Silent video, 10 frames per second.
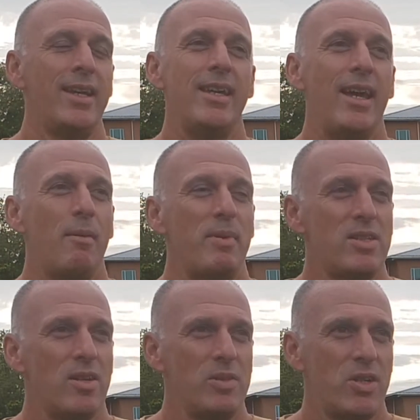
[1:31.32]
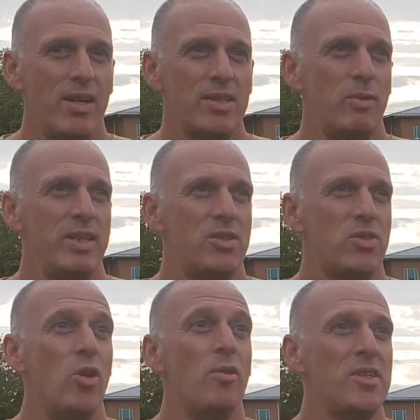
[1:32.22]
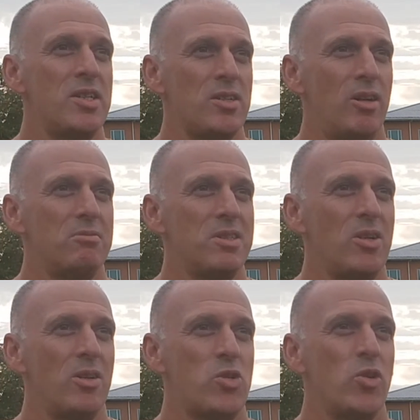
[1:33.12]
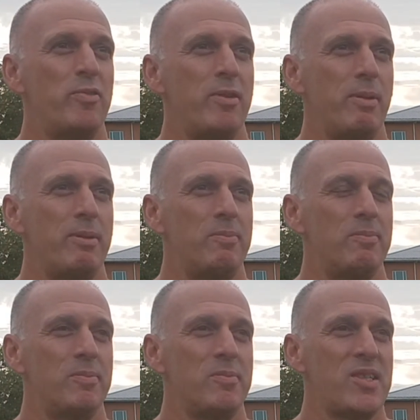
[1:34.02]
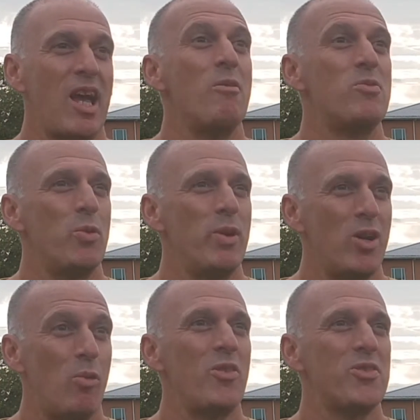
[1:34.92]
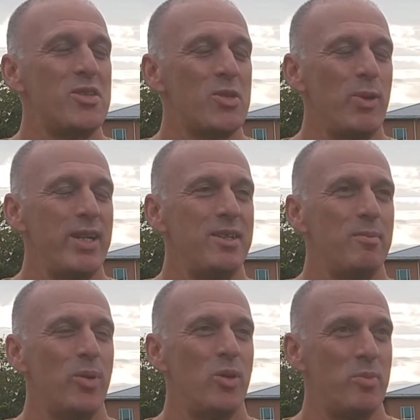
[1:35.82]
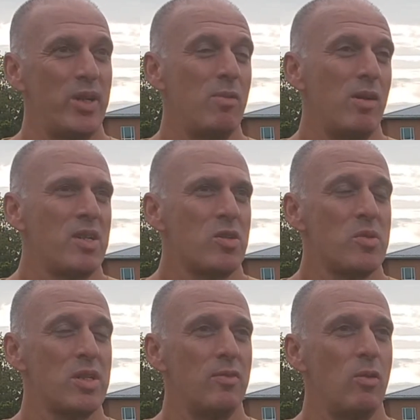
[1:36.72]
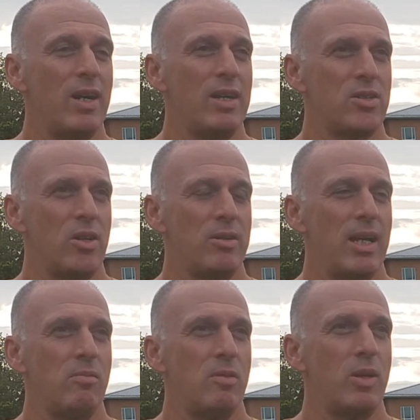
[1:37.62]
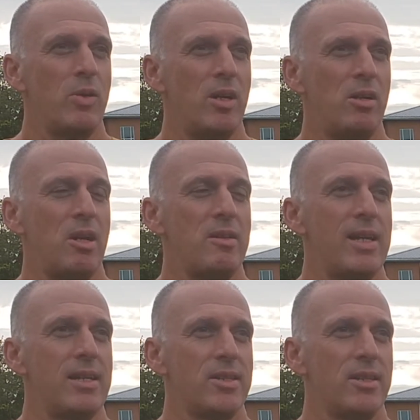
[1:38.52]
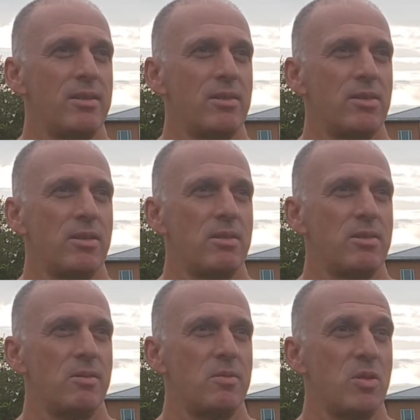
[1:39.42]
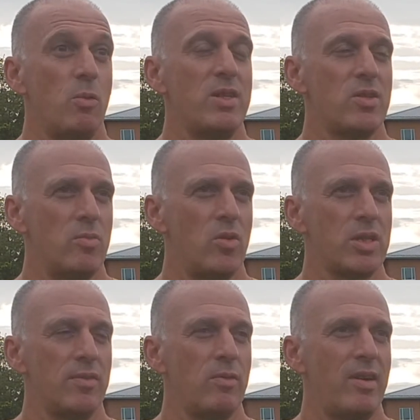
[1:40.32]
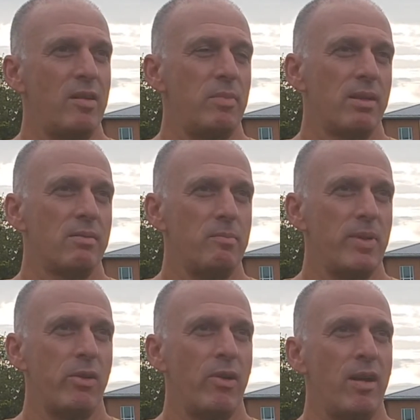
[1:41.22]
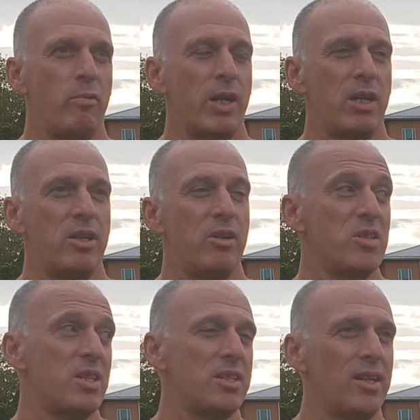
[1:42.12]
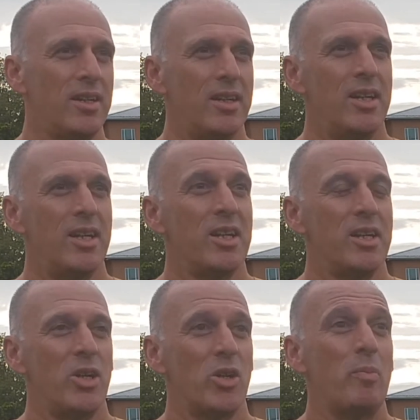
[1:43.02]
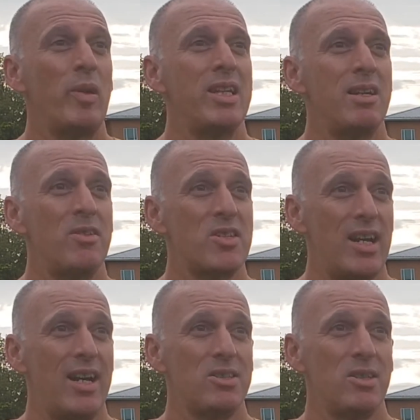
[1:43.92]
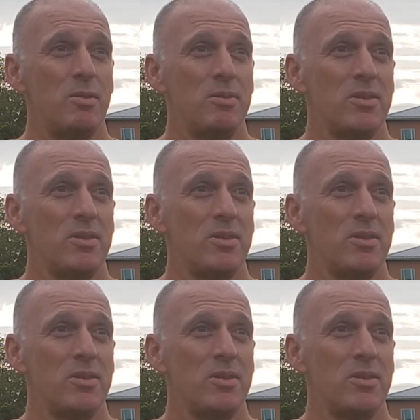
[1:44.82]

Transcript: Yeah, I mean, it's always great to win trophies. It's not a trophy we set out to win or wanted to win, but it will be some silverware. So, yeah, we'll be going all out there to win some more silverware, and it'd be great if we can do, because it's a, you know, completely different side to the